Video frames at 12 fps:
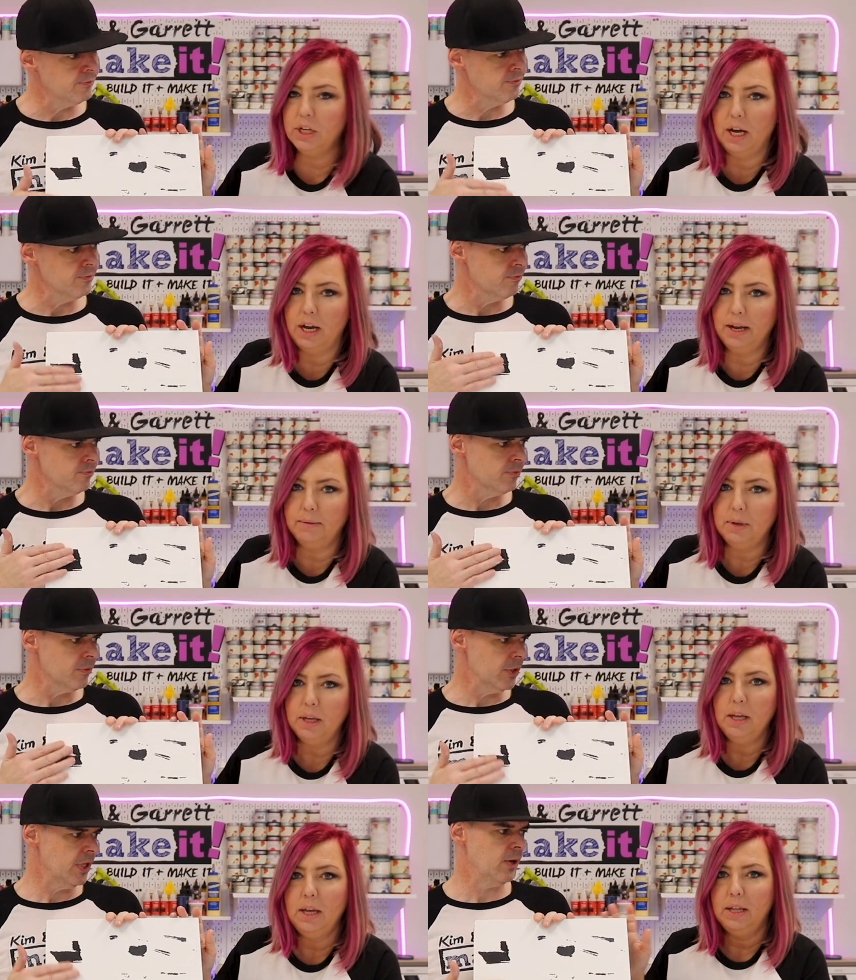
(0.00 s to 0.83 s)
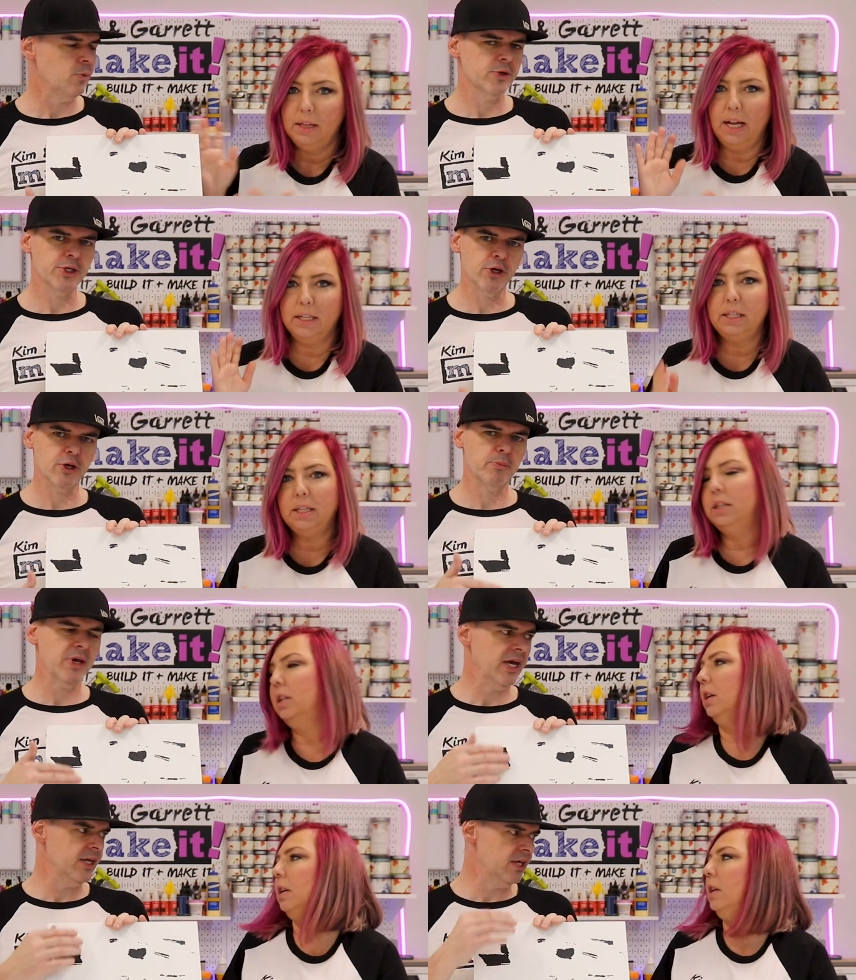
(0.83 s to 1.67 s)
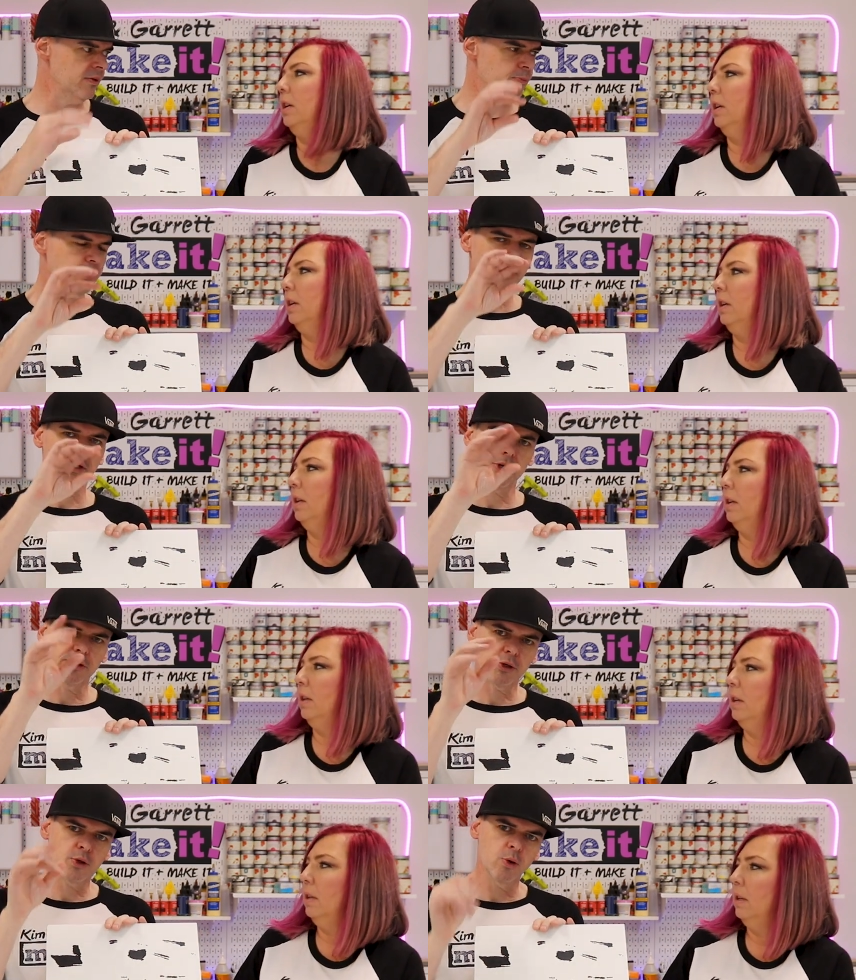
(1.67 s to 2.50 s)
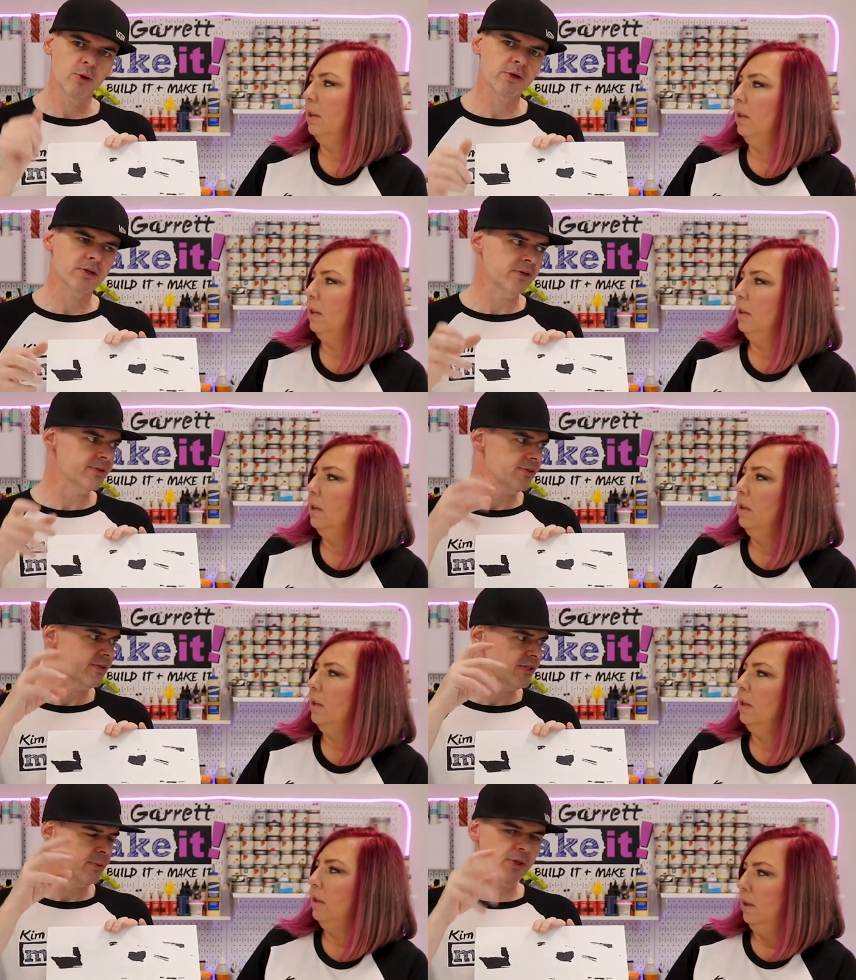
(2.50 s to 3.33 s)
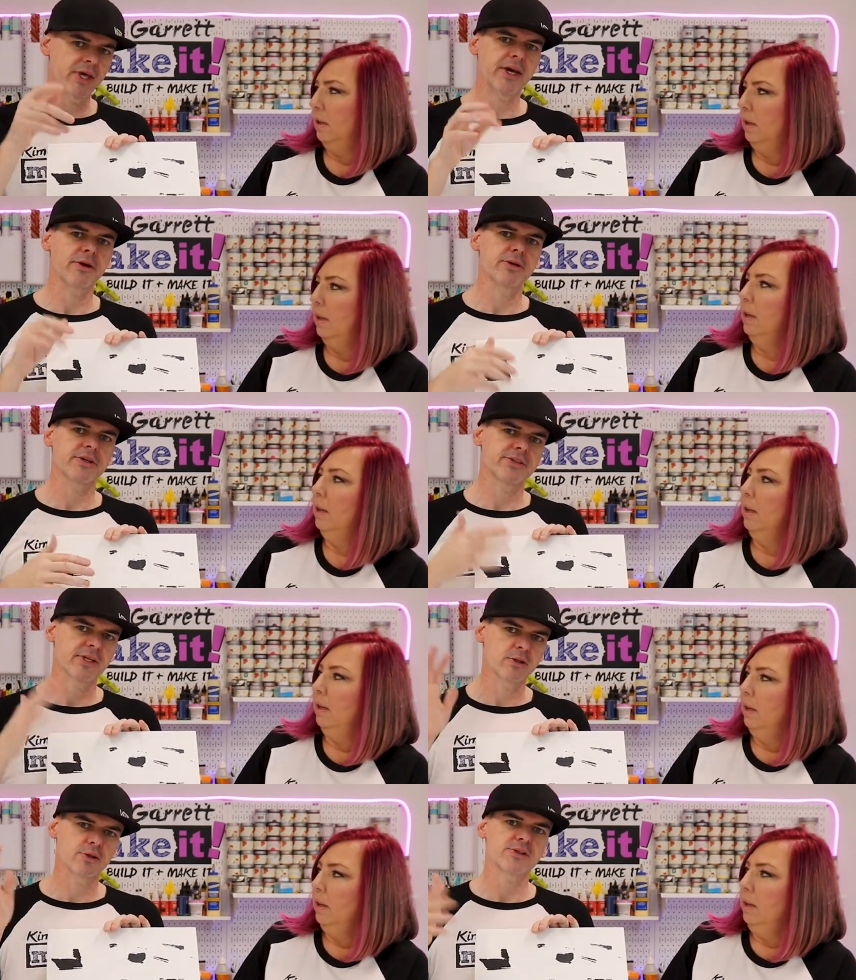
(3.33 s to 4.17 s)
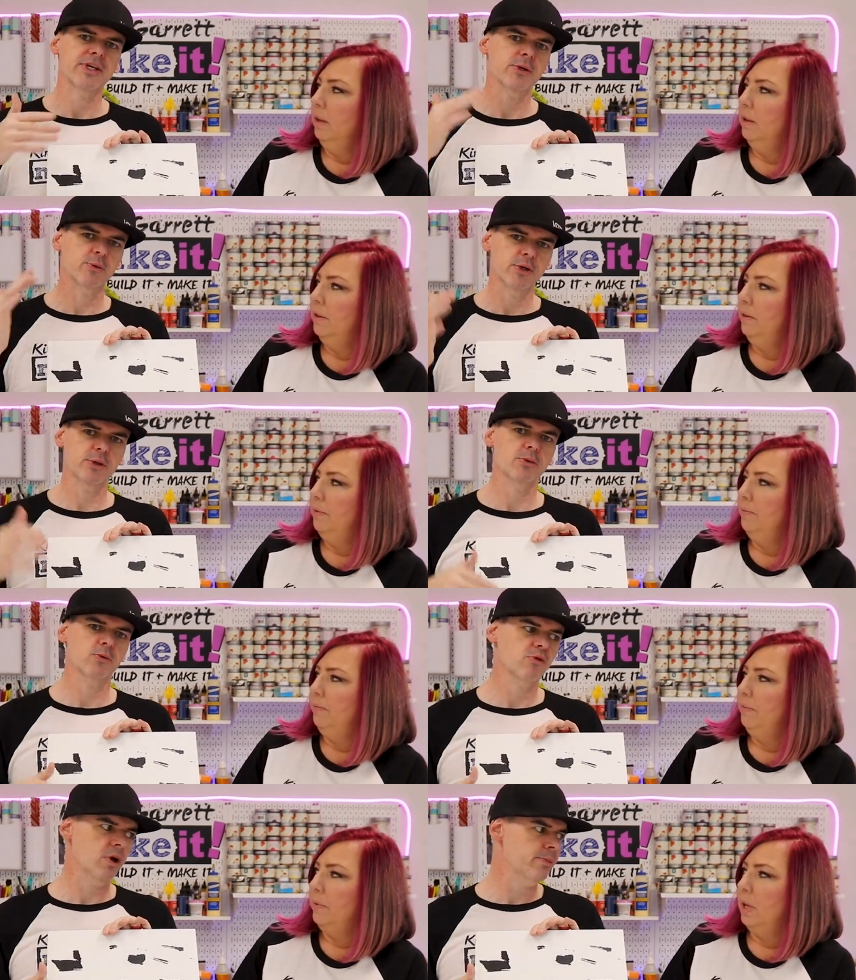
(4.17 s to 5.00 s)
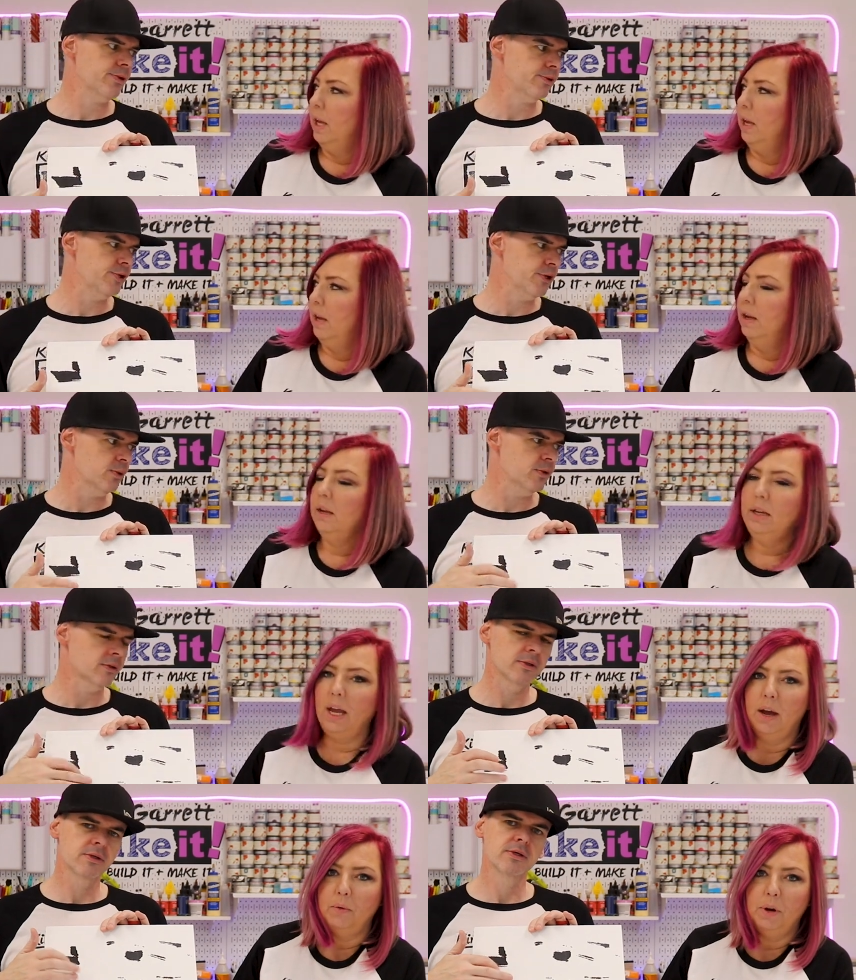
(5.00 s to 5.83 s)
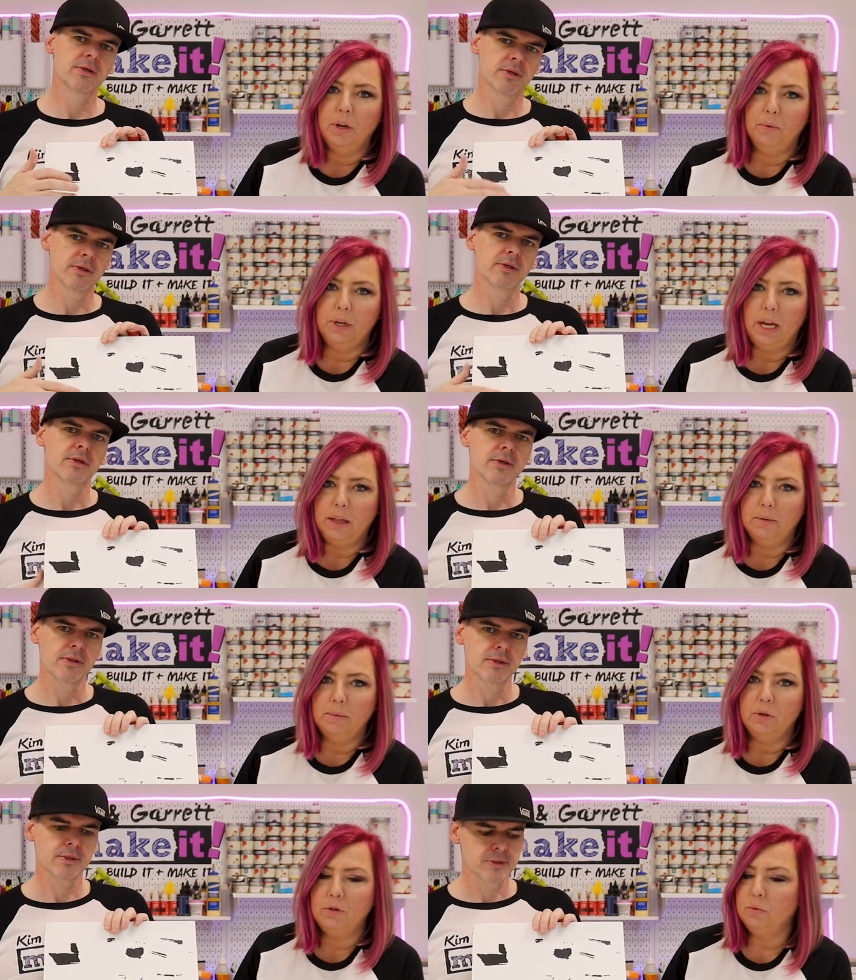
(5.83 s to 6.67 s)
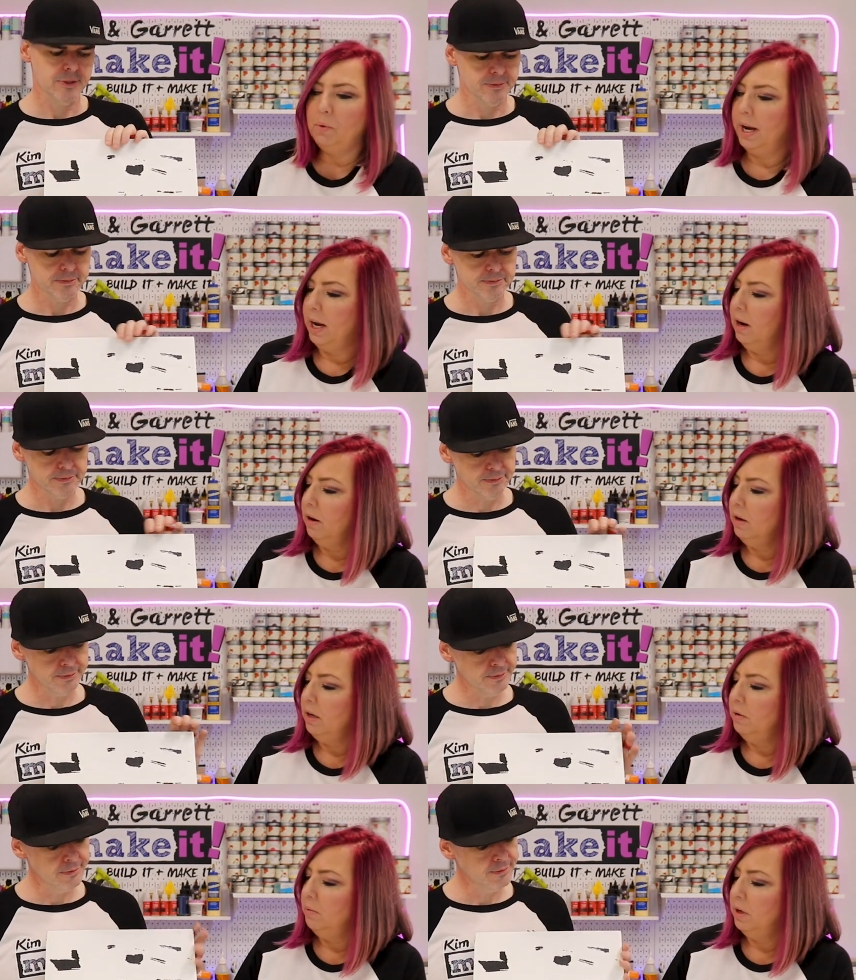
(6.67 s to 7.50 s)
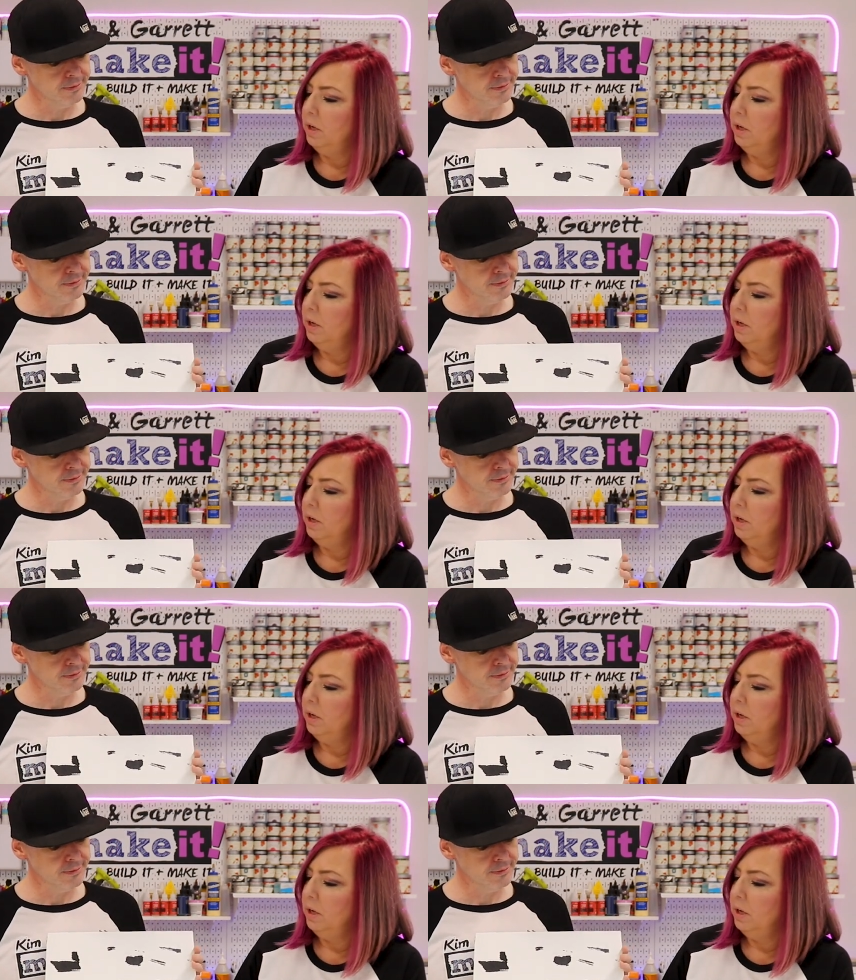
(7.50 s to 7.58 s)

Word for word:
Speaker 1: time. Yeah, That's when you go to paint
Speaker 2: it, put it on the corners and some of the areas that looks like where it would rub through. Yeah,
Speaker 1: where it would get the most wear. Mm -hmm. You mm-hmm.